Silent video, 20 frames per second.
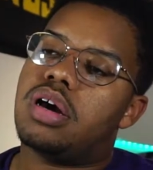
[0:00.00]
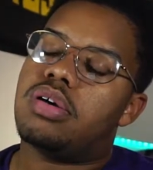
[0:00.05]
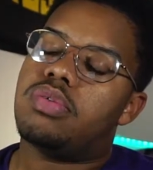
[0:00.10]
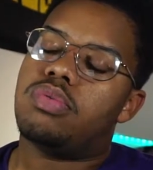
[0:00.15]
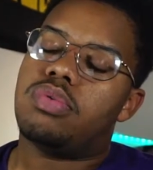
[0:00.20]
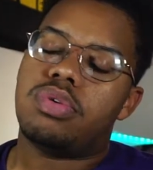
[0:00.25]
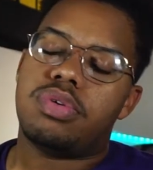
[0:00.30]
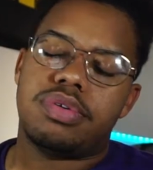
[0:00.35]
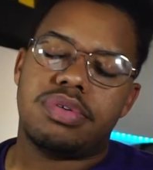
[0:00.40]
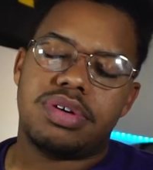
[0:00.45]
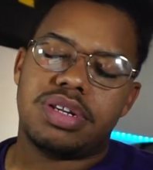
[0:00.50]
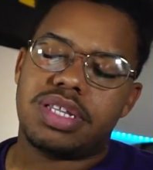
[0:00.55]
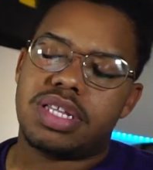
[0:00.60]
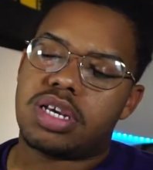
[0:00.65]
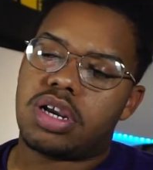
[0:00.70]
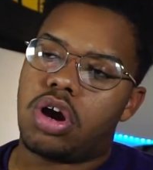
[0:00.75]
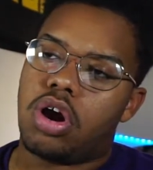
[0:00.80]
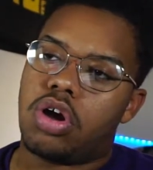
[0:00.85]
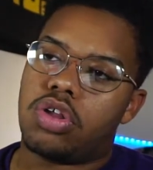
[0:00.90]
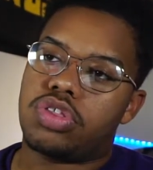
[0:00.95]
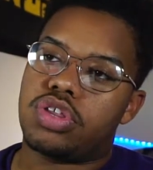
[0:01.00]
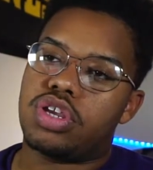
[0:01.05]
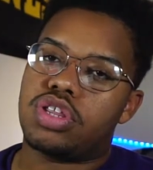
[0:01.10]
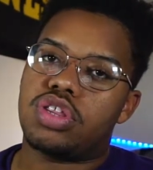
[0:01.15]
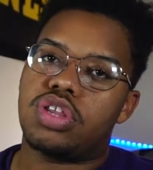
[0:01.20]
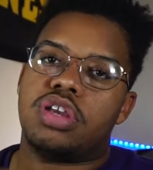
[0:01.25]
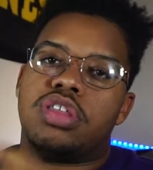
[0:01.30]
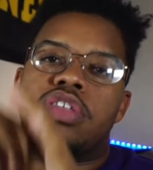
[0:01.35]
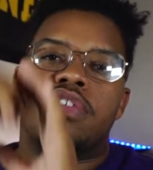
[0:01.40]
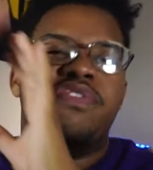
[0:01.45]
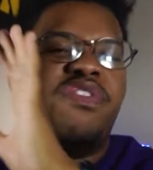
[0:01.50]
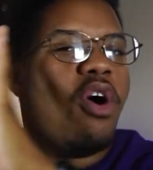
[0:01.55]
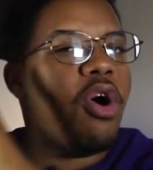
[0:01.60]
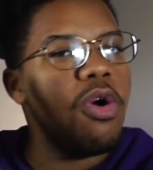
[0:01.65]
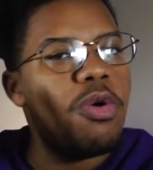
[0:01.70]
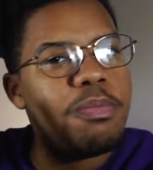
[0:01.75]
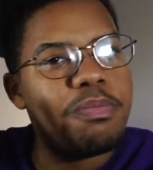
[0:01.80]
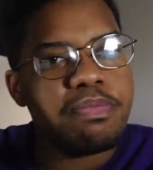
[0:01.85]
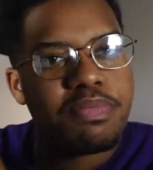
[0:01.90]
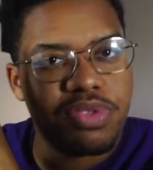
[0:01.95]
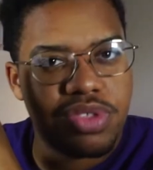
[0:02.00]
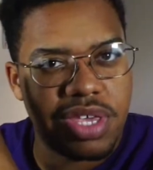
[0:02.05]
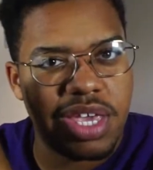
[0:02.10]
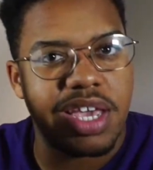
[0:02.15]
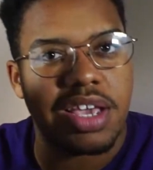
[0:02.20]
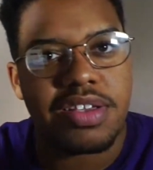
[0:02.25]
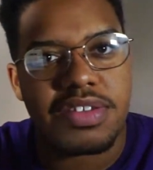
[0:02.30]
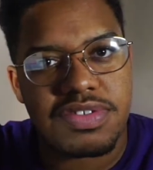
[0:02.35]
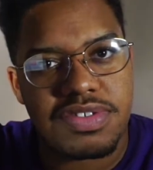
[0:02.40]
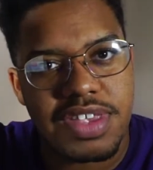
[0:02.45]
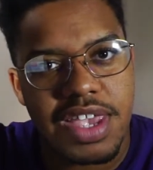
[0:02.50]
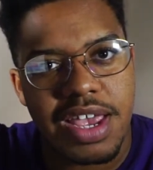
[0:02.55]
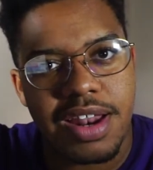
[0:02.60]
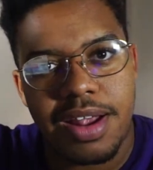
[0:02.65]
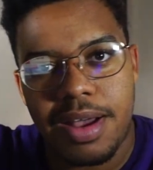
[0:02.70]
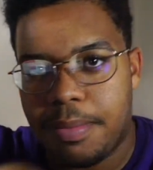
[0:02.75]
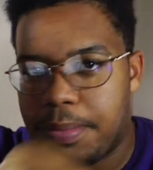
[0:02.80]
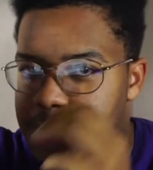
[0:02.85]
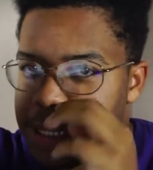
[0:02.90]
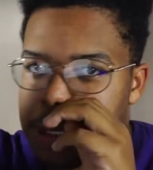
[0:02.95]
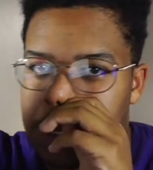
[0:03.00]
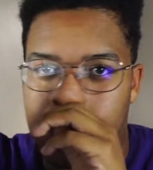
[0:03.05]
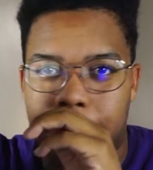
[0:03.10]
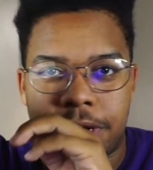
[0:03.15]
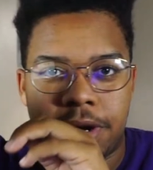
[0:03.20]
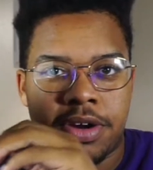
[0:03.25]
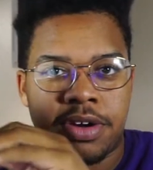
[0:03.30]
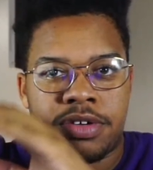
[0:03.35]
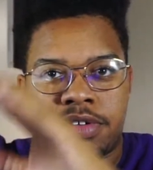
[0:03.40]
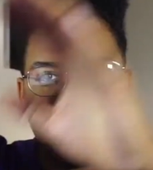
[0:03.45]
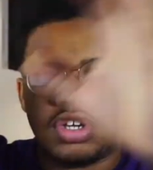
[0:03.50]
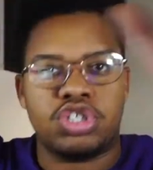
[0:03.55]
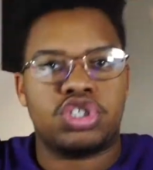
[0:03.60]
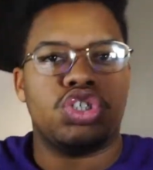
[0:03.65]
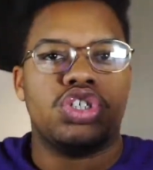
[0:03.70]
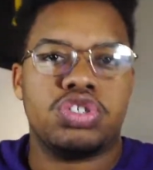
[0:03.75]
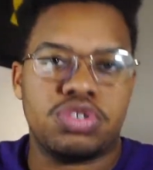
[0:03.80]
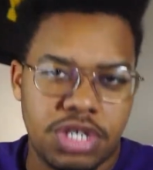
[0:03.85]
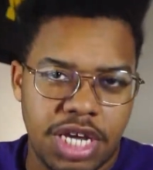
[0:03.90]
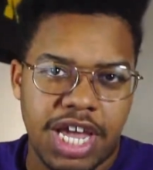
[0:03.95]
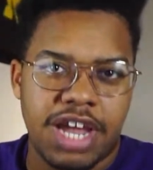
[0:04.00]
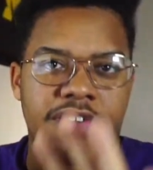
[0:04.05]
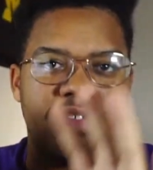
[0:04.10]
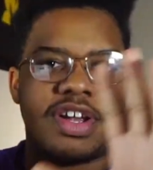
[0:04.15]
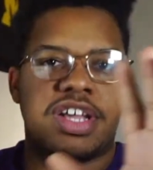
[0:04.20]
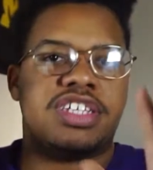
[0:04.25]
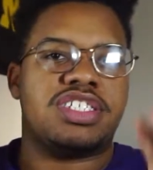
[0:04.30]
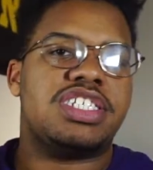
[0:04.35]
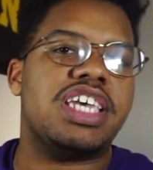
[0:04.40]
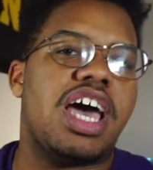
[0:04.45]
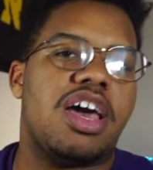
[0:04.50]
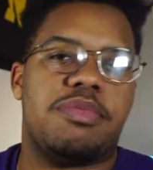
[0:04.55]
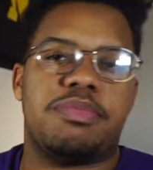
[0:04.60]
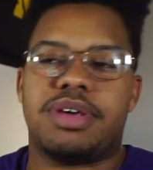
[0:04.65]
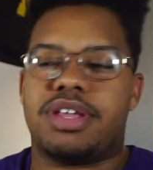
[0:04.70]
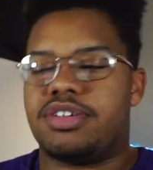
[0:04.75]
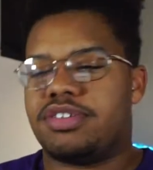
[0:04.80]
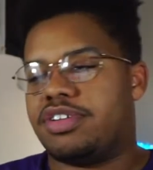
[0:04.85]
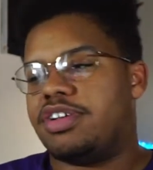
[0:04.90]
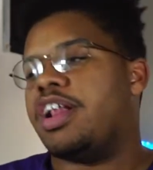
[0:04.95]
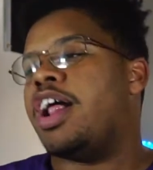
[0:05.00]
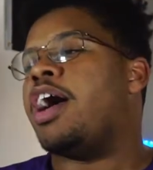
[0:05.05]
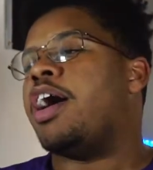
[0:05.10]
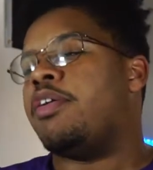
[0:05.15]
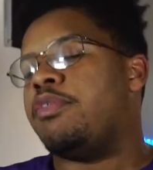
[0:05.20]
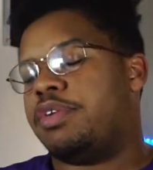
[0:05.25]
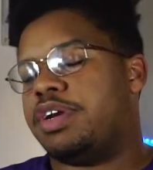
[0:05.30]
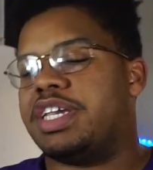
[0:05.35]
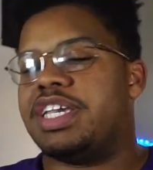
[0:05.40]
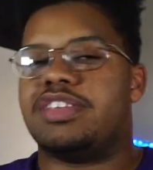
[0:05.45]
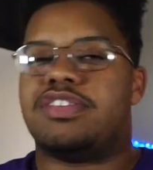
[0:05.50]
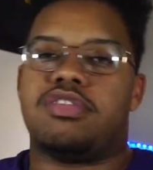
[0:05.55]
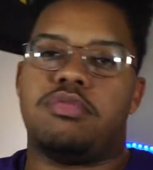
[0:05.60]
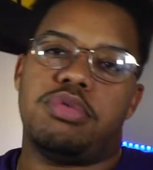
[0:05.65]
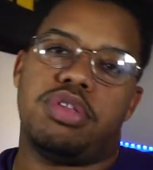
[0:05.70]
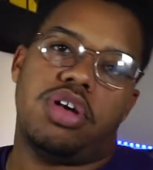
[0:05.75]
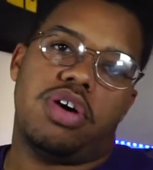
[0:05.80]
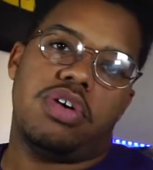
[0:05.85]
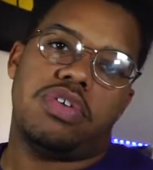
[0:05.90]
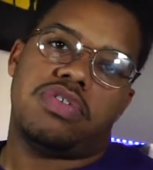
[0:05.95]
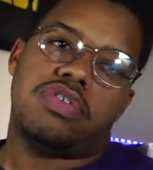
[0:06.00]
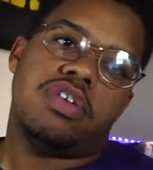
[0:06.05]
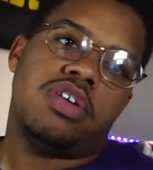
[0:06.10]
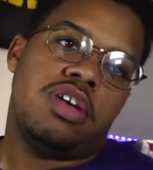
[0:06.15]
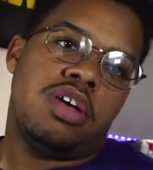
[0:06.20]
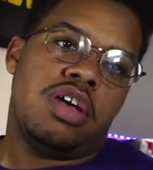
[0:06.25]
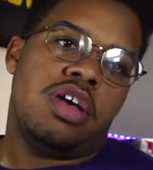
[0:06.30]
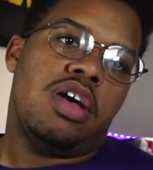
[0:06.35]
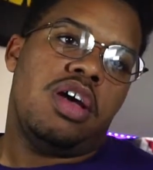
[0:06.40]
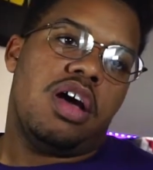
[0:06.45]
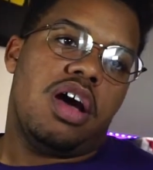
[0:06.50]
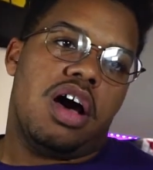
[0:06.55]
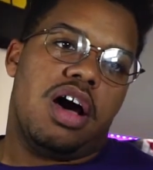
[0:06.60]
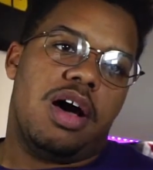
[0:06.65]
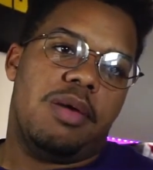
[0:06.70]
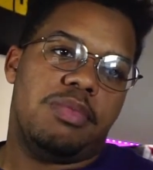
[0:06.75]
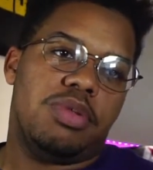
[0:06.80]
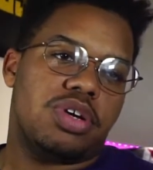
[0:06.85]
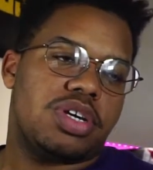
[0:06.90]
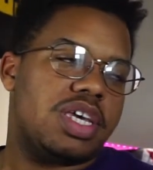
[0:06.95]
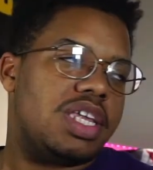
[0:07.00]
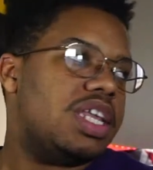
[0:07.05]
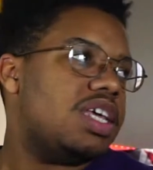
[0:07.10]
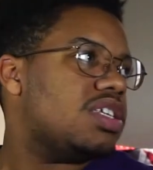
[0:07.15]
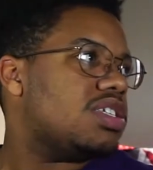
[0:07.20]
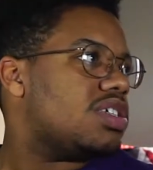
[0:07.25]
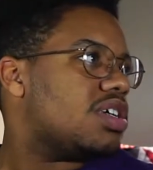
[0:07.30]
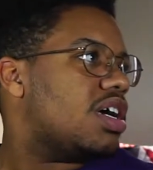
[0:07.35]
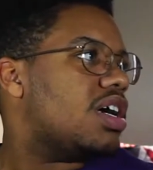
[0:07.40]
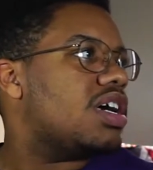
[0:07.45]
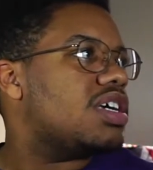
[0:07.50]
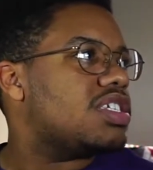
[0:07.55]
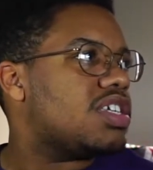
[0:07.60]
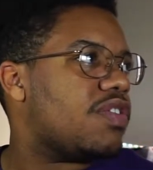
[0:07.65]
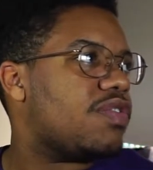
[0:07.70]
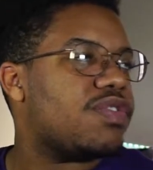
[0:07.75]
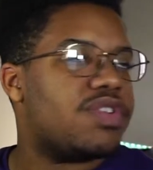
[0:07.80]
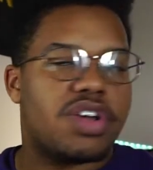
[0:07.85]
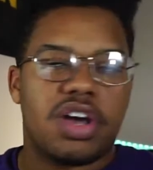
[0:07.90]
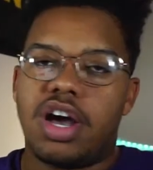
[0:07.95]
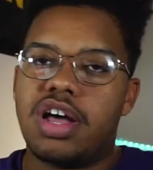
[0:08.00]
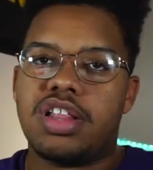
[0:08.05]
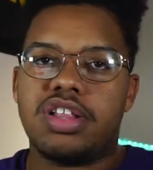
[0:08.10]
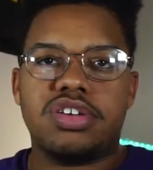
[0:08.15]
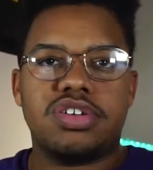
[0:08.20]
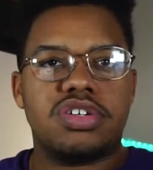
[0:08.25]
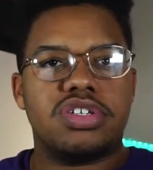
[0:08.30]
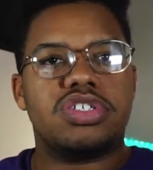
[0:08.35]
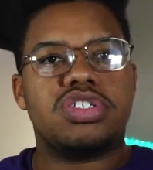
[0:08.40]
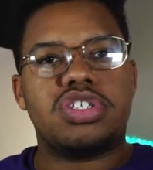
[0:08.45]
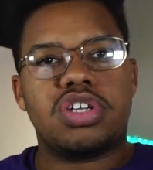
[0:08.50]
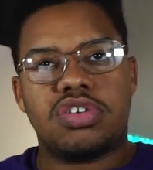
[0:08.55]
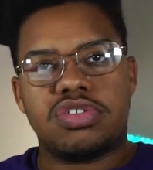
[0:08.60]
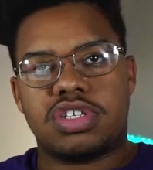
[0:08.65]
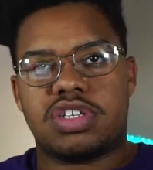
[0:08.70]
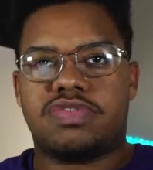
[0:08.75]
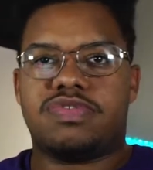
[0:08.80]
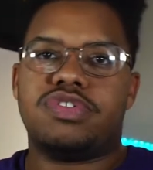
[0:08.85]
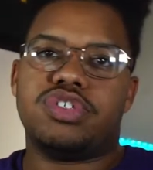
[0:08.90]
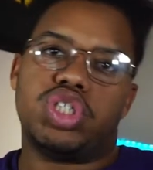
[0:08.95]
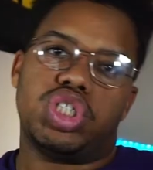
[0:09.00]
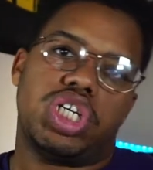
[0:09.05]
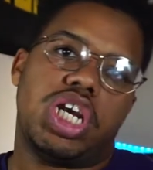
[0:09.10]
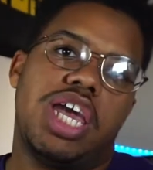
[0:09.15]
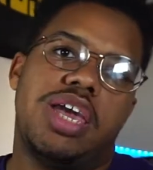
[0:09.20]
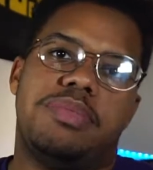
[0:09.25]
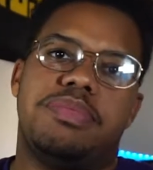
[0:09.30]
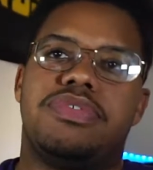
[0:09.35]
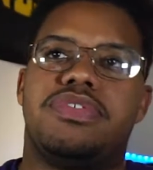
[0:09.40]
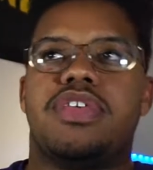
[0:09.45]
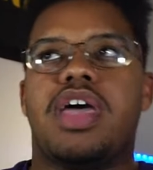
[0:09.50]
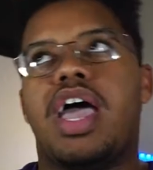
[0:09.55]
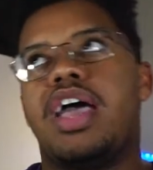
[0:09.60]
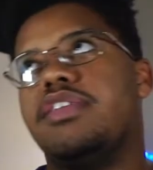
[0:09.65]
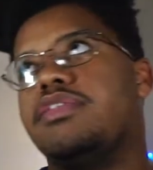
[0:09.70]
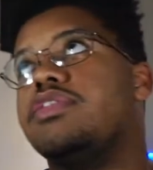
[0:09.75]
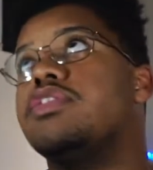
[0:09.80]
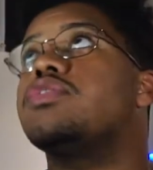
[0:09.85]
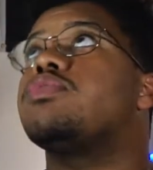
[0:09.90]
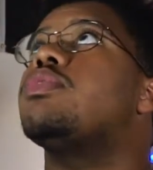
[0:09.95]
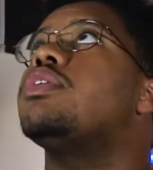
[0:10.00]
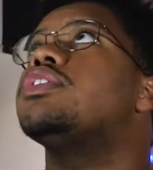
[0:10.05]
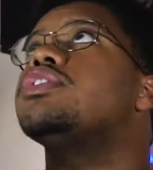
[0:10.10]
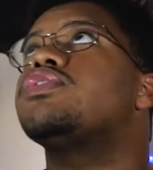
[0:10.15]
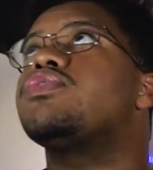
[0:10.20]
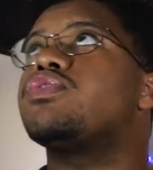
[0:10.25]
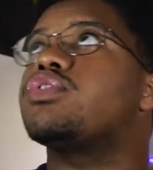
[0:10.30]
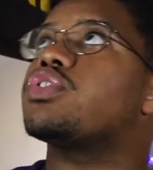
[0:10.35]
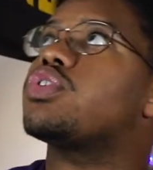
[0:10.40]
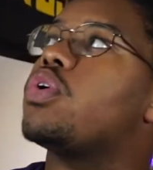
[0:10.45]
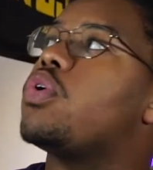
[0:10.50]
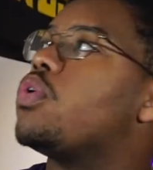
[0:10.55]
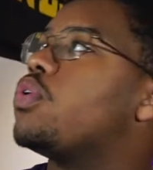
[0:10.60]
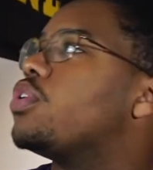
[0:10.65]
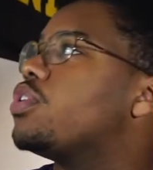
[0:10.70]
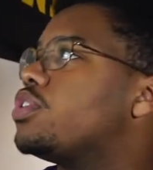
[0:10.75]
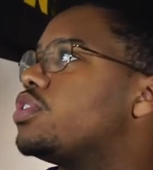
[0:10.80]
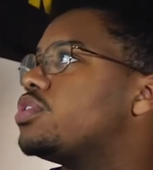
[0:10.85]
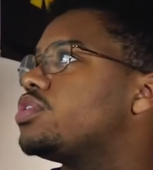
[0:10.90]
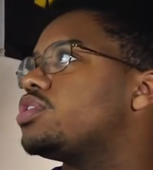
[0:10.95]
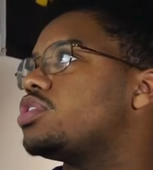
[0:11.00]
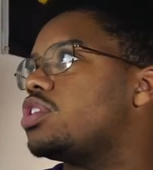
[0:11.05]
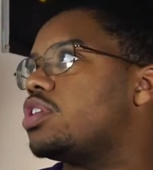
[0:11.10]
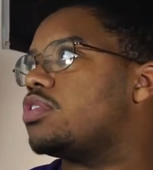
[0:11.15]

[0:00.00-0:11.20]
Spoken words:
what are they called? The foam things that make your area sound better. I want to get some of those. I'm looking into different colors, different shapes, sizes, ones for the corners.